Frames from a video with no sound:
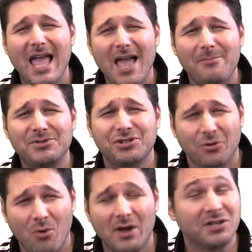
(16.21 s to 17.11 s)

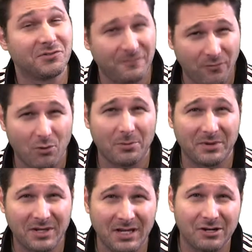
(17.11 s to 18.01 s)
Episode 1 is for
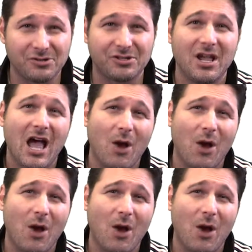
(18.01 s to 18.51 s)
beginners.